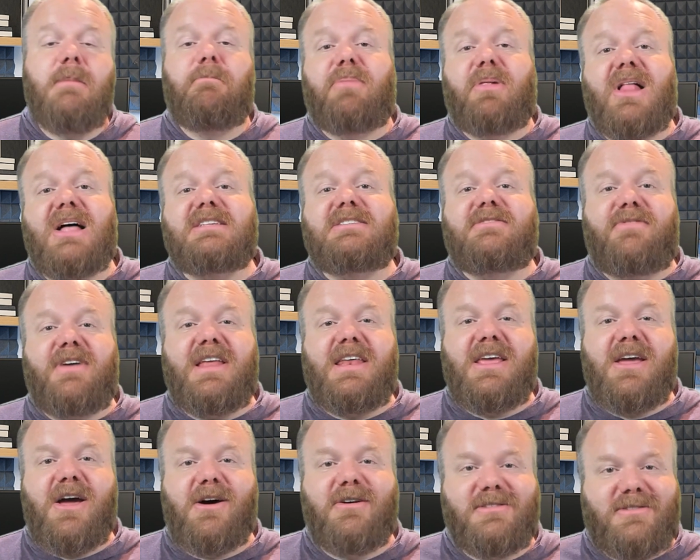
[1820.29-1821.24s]
plus
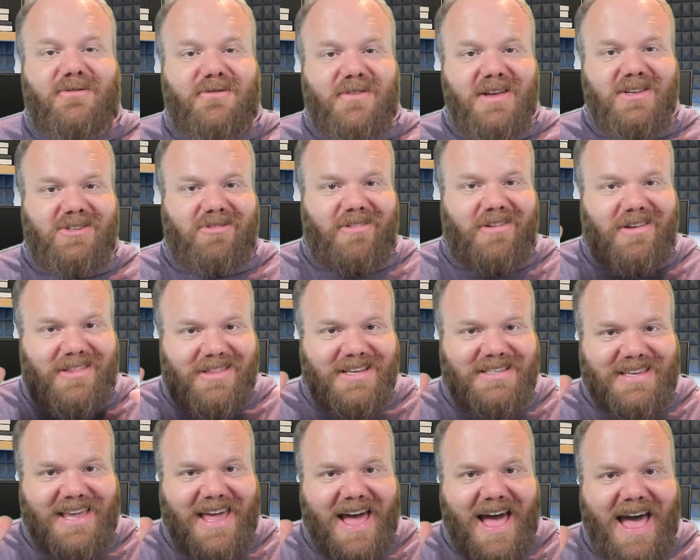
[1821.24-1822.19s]
videos featuring
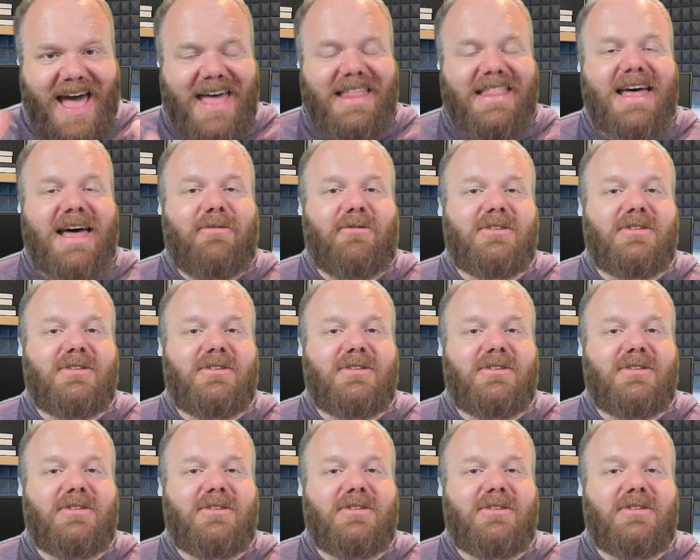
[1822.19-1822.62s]
this guy that